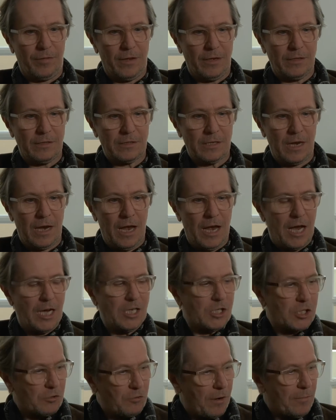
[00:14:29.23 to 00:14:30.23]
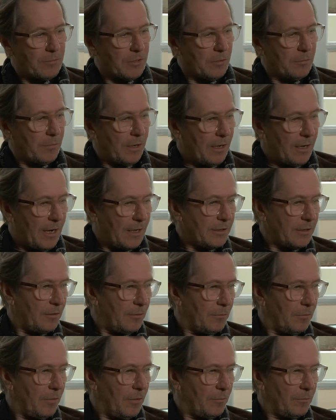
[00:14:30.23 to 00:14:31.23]
It's a script to me. I
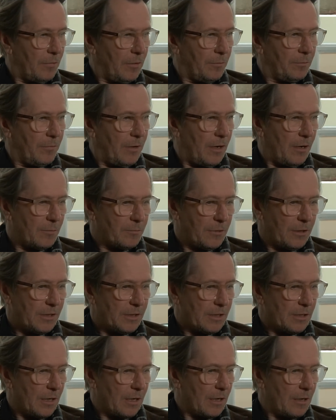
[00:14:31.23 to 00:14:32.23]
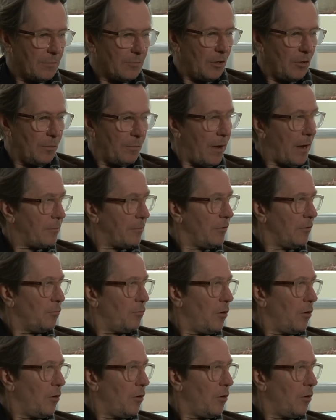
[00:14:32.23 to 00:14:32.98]
don't know, Mark, but it's like a, uh, your map of the